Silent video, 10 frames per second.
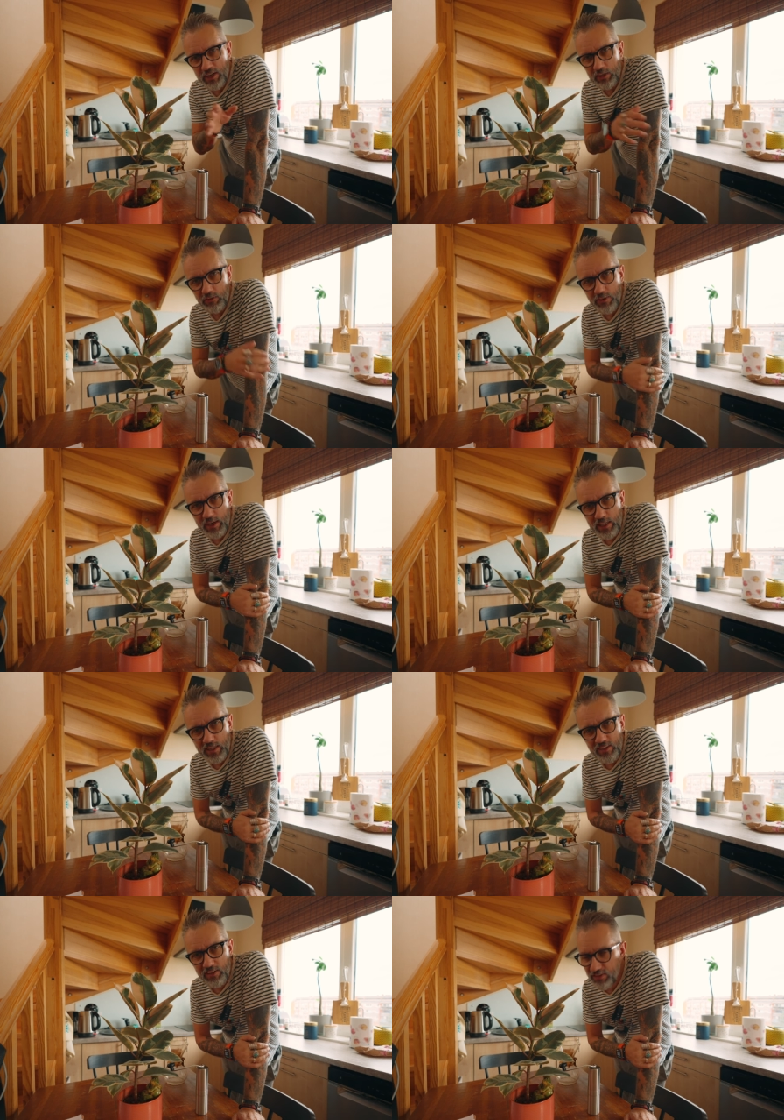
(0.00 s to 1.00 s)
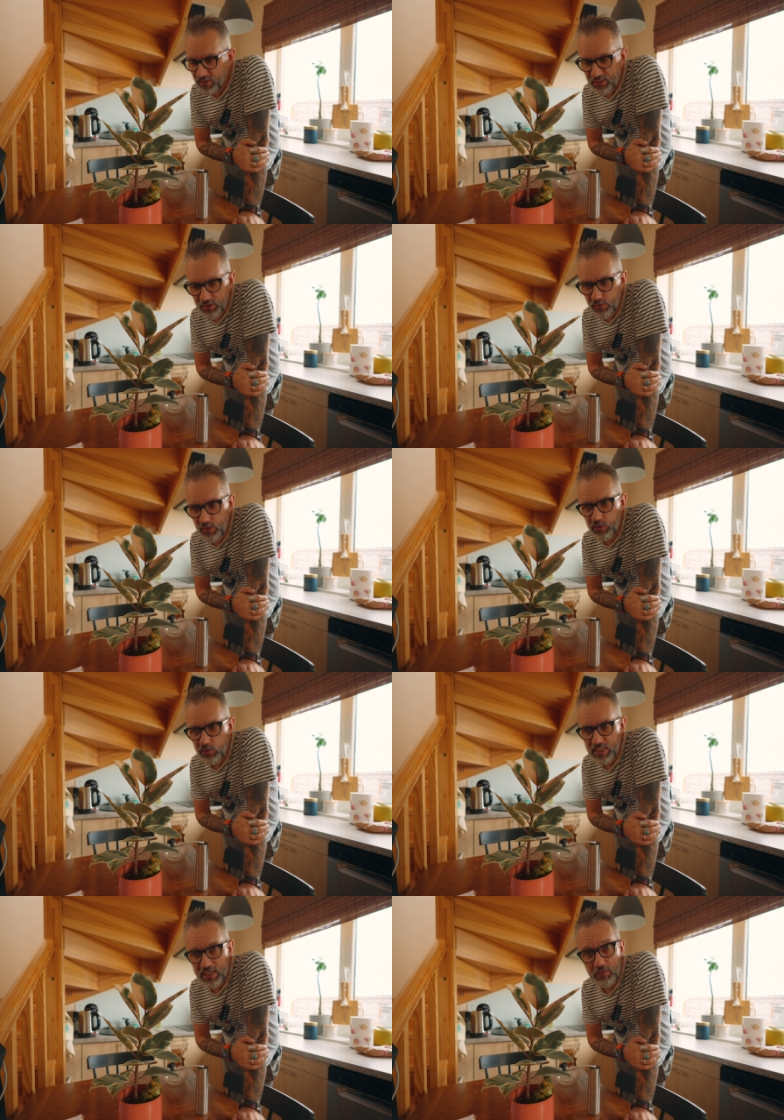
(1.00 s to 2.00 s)
way to fail do not
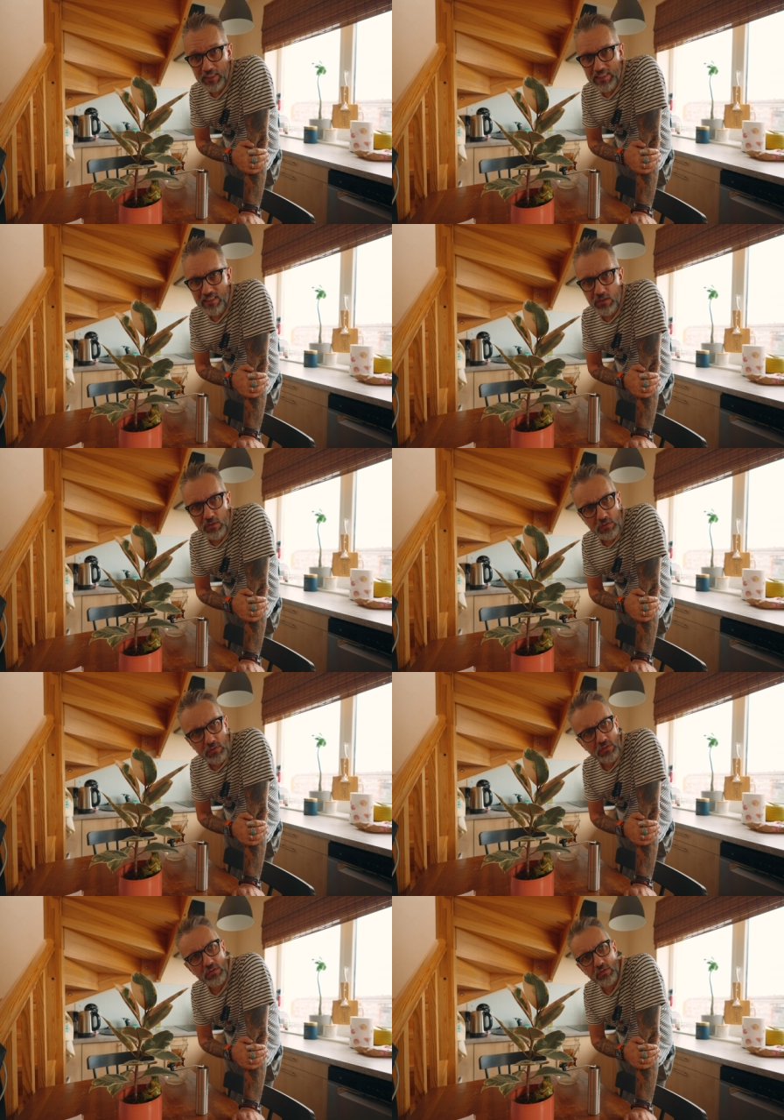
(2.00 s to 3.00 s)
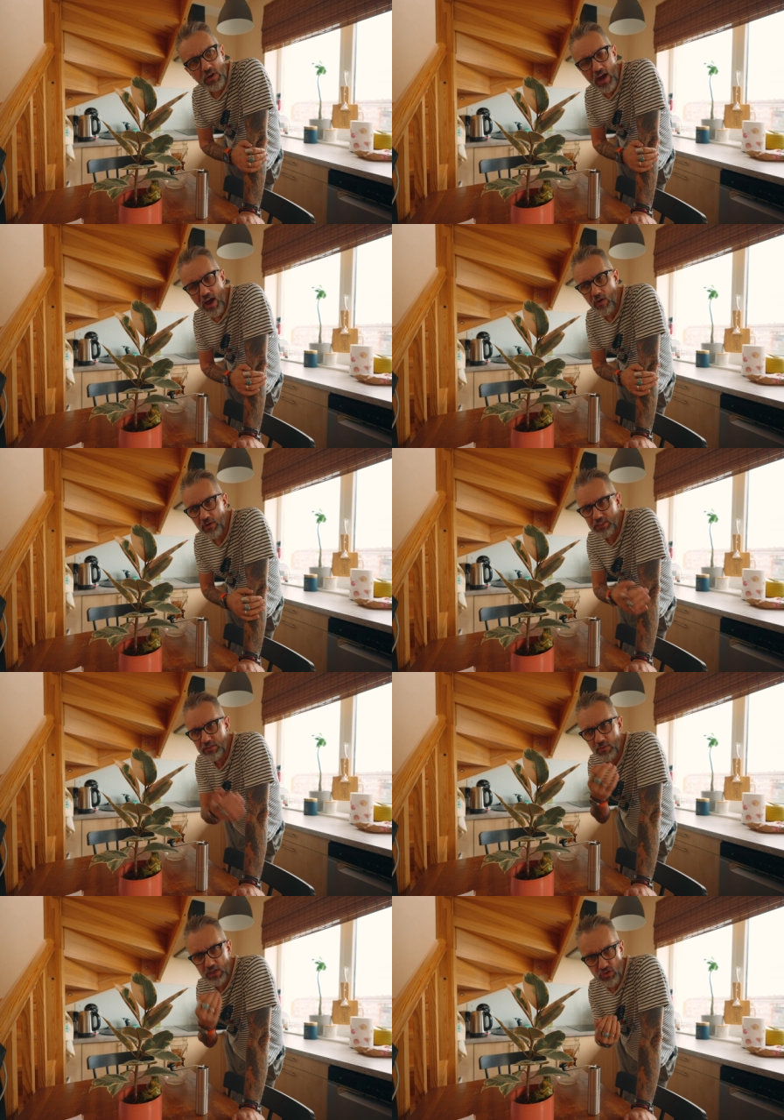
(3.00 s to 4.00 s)
do that, but it's good to have as
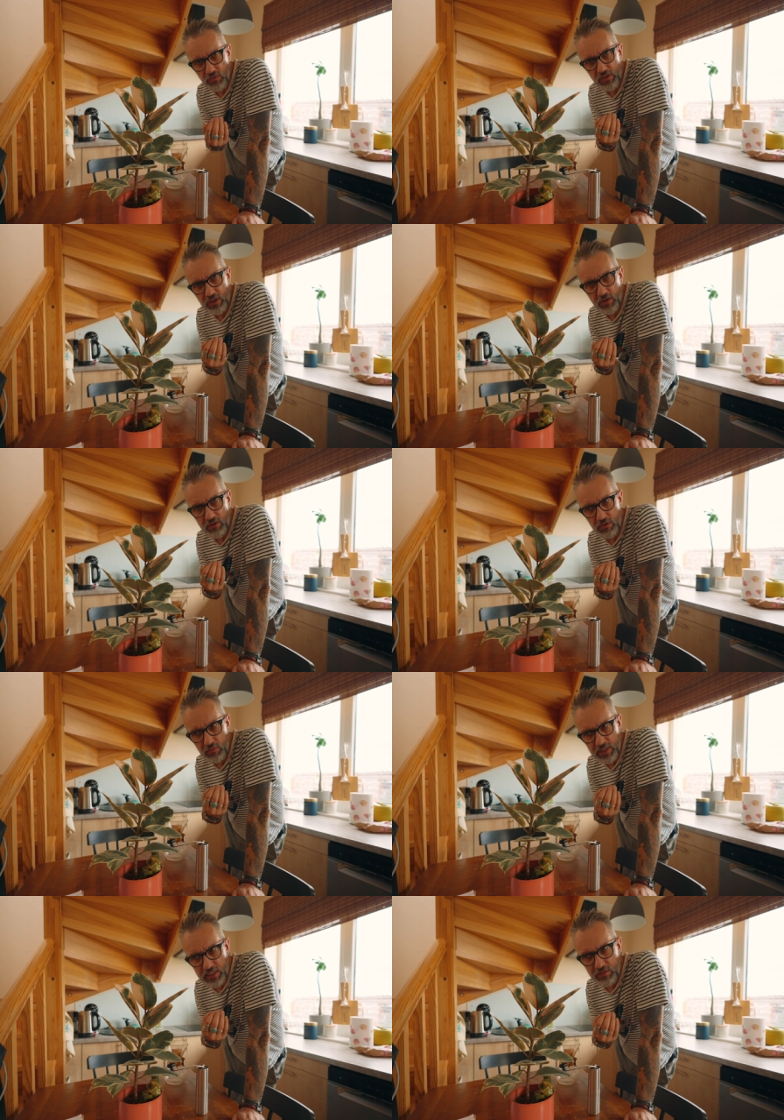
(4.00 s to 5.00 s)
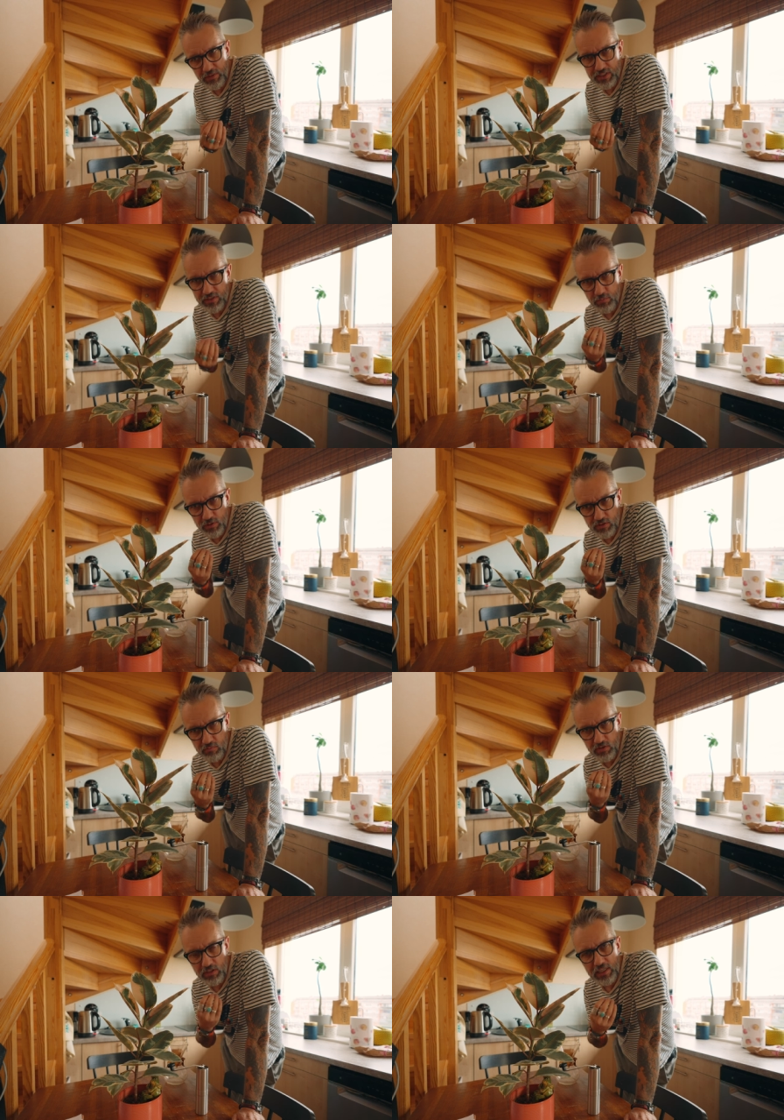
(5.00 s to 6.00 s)
much feedback from customers as
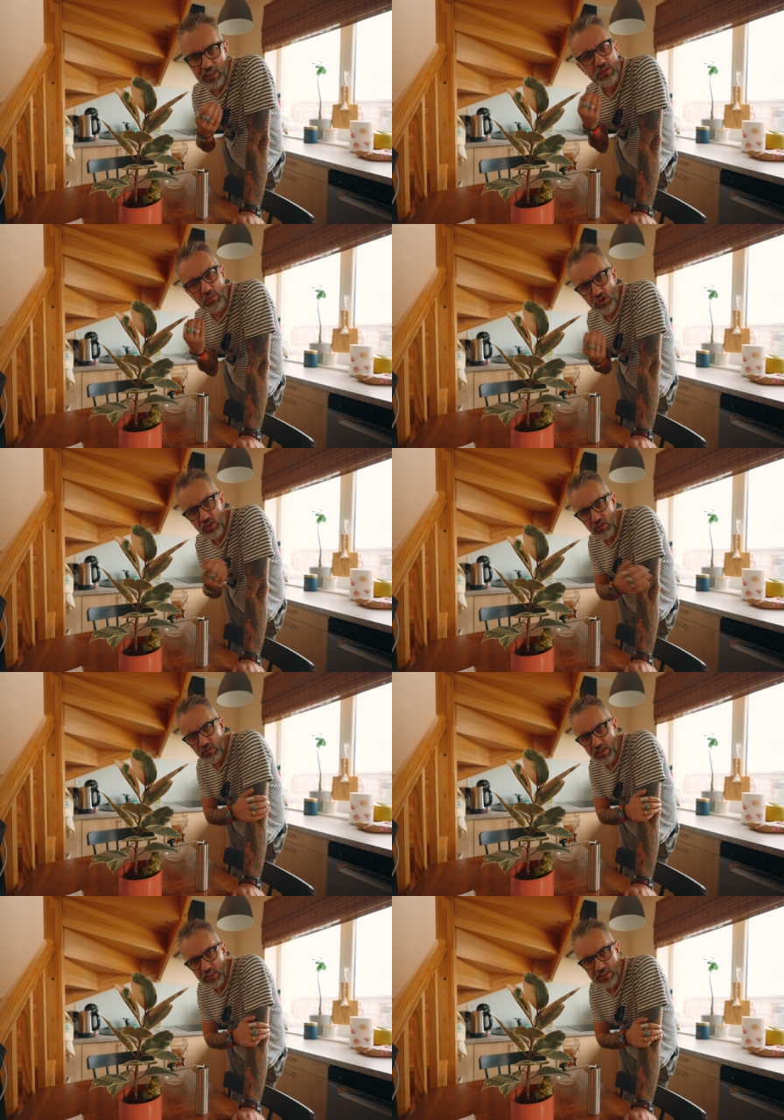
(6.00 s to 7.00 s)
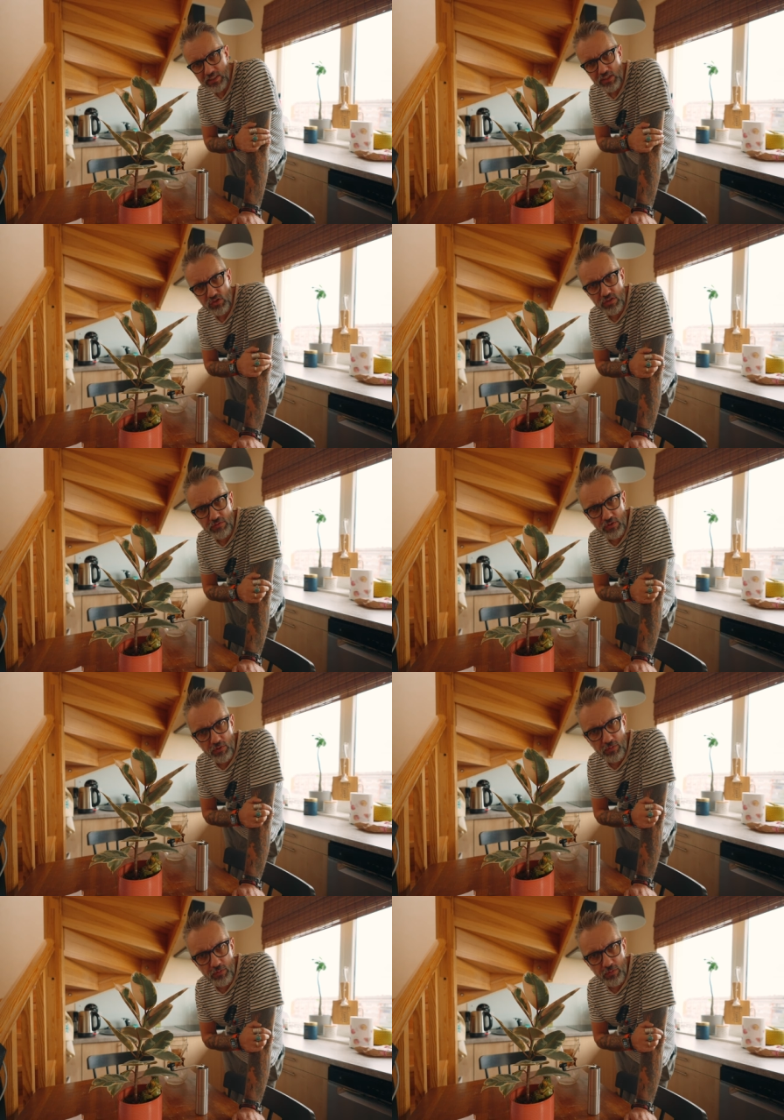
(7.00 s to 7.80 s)
possible, especially on early stages of your